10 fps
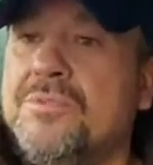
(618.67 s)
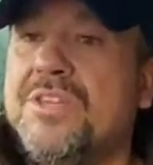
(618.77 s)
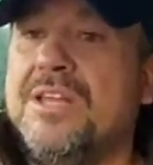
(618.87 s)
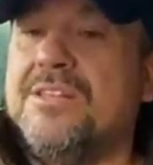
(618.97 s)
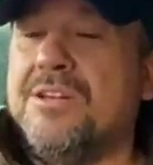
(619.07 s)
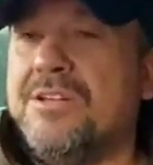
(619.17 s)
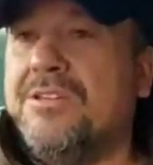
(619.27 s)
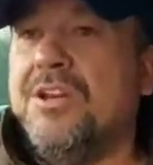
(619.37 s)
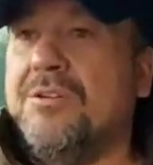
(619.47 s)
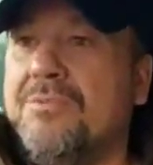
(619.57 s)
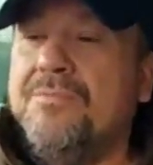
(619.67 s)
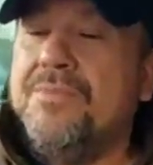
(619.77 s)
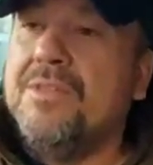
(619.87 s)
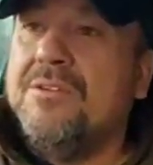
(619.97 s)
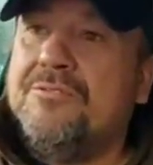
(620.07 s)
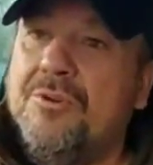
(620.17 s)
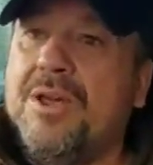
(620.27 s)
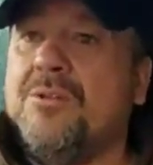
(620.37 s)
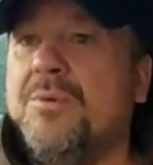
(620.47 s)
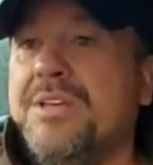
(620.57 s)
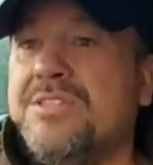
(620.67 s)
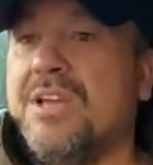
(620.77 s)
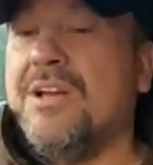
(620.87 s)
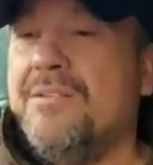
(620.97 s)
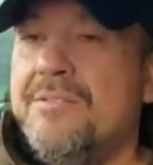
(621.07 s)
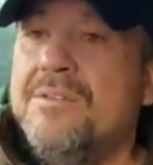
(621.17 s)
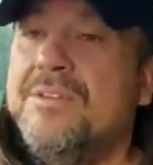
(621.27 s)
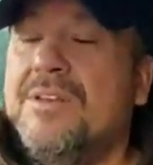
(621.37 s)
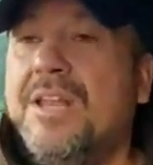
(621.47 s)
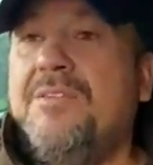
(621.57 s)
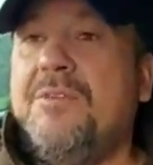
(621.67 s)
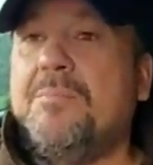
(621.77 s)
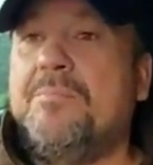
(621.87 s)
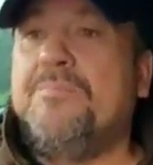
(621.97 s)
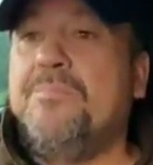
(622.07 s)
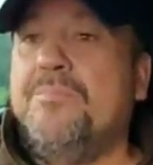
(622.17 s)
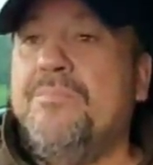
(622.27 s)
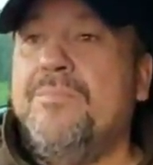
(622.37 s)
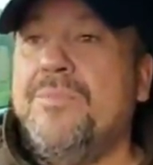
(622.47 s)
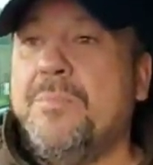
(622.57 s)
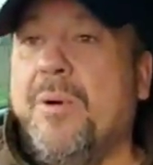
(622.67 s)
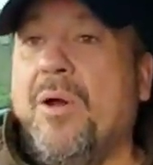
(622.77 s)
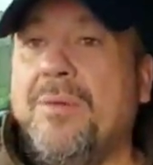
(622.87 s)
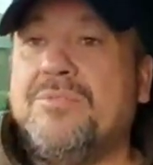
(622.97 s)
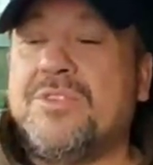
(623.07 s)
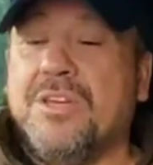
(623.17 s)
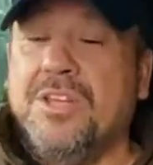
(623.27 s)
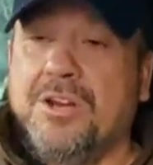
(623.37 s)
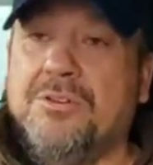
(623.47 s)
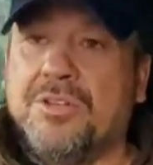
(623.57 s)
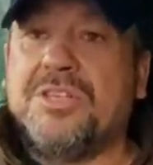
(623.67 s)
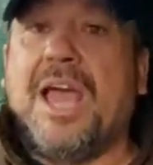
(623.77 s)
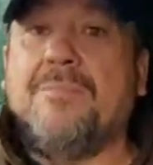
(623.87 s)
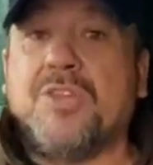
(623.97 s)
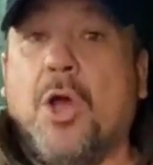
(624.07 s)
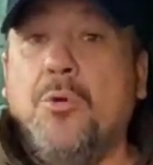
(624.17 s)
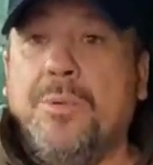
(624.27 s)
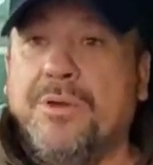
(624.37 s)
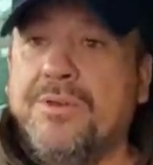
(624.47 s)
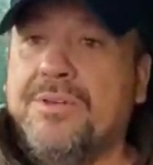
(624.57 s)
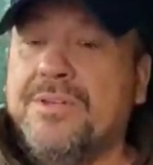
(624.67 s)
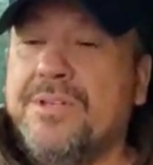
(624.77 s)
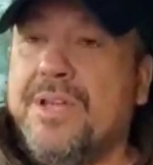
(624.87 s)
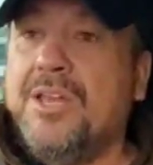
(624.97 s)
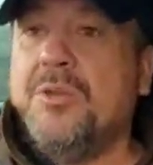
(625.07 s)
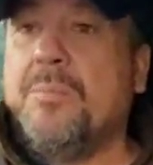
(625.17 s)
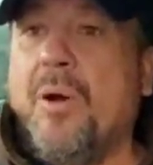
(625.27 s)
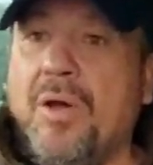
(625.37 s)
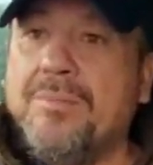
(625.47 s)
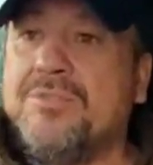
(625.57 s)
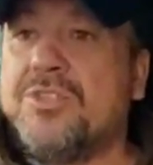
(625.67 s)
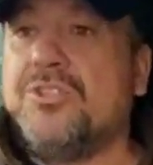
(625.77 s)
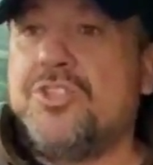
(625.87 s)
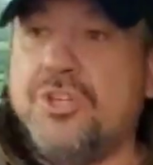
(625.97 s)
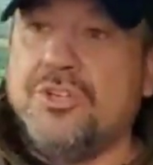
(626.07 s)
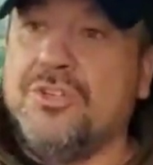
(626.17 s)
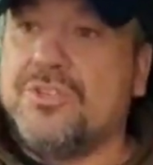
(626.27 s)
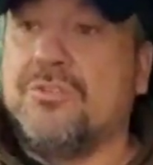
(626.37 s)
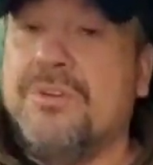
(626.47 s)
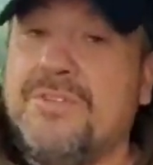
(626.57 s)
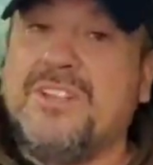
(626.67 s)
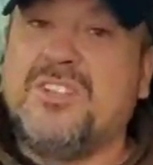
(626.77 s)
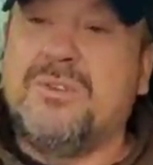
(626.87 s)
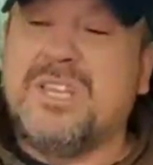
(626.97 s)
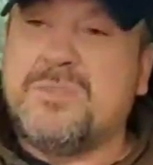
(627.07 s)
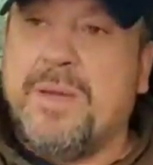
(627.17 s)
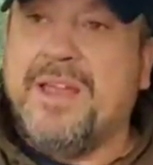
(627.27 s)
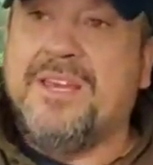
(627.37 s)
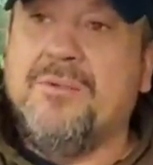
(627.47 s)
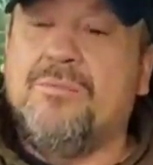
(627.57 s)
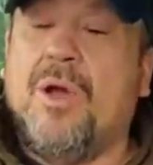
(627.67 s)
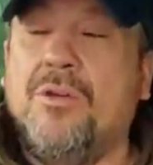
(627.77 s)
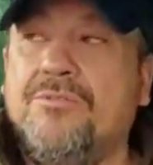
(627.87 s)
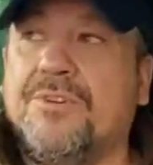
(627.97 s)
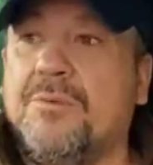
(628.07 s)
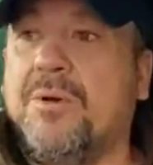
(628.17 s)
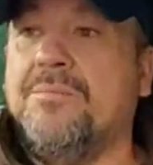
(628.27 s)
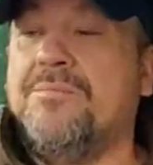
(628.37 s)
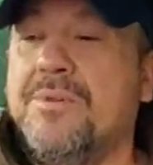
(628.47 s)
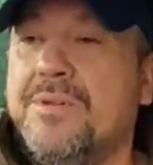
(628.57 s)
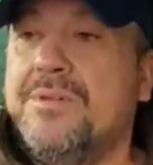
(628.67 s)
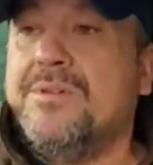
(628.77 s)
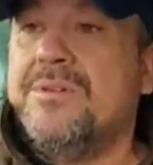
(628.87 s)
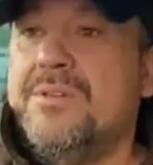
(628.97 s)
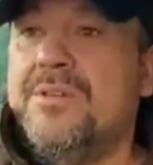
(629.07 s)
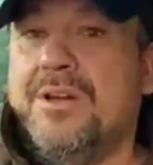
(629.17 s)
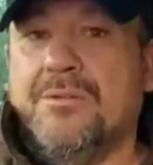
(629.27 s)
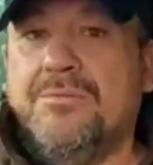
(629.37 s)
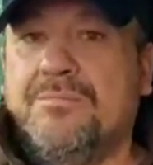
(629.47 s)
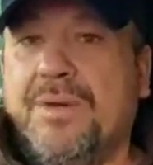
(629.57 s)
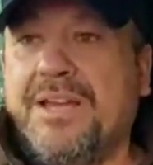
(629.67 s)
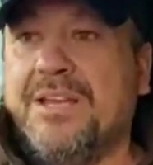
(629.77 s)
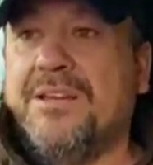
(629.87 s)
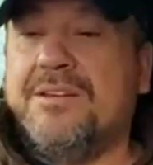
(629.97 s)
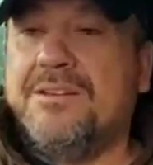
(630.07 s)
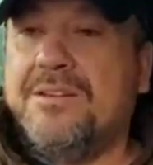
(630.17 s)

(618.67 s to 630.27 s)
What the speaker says: said that, you know, throughout the winter, leave your pipes, you know, your taps open, and your pipes shouldn't, or if they do expand, it hopefully won't, you know, make a,